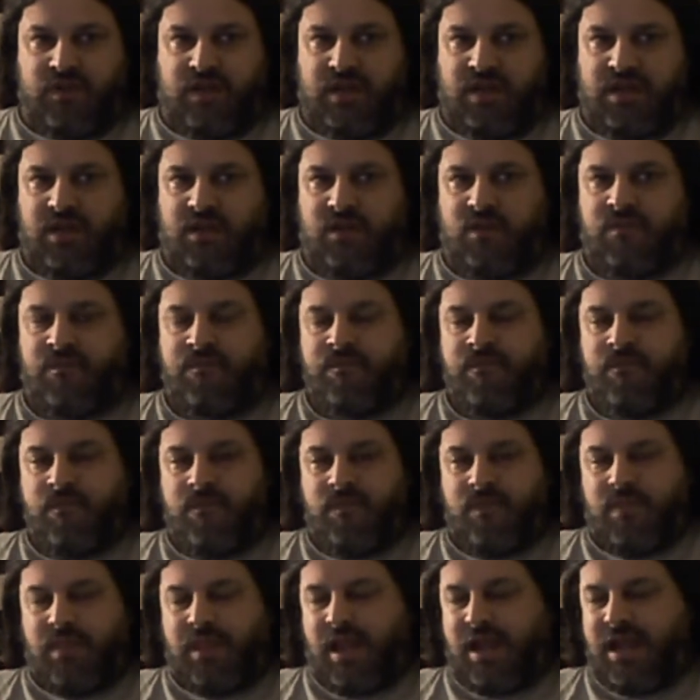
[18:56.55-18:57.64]
Uh,
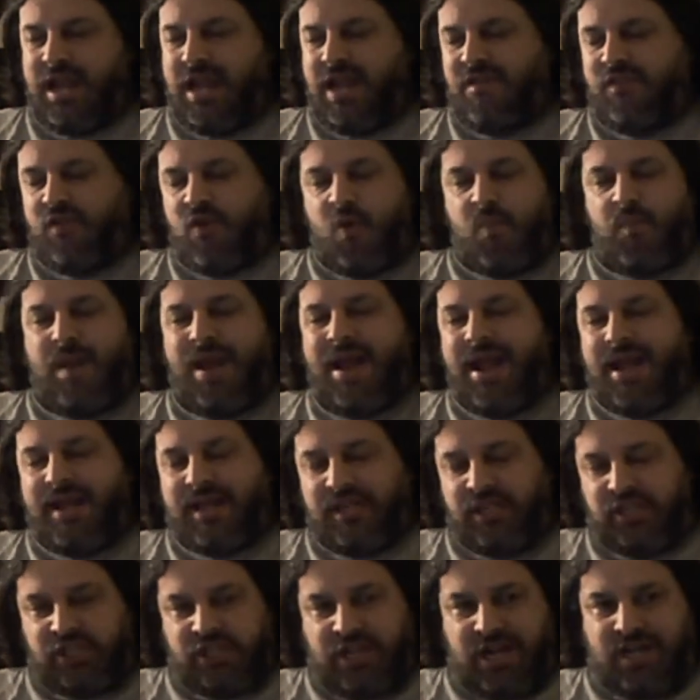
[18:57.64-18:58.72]
I have to go back
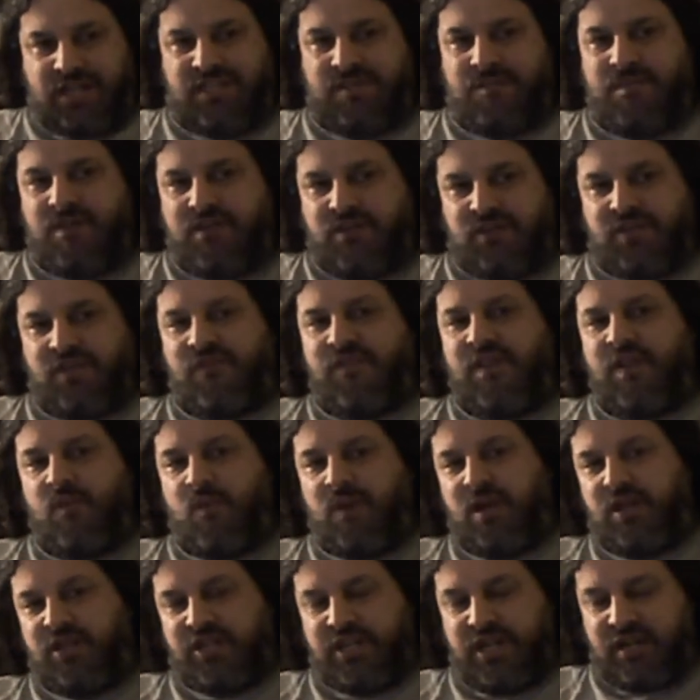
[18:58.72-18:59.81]
and check some other stuff that I
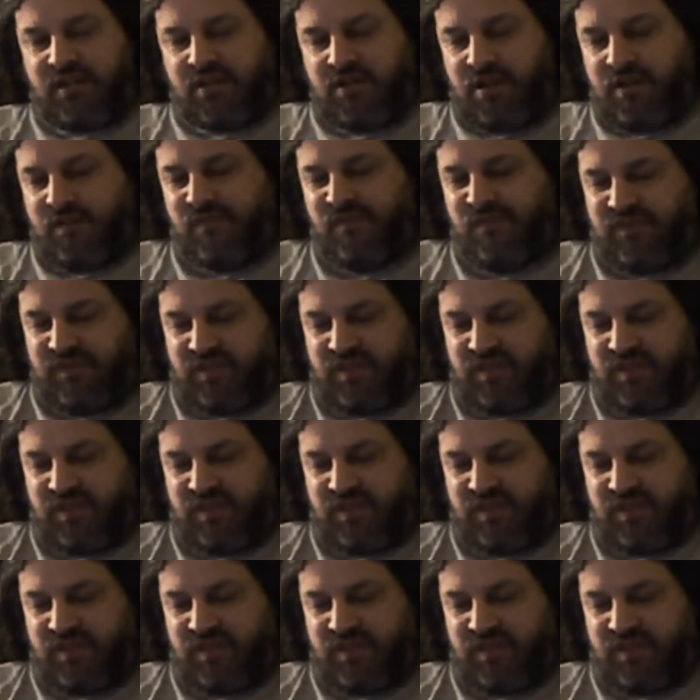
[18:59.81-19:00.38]
want to check on.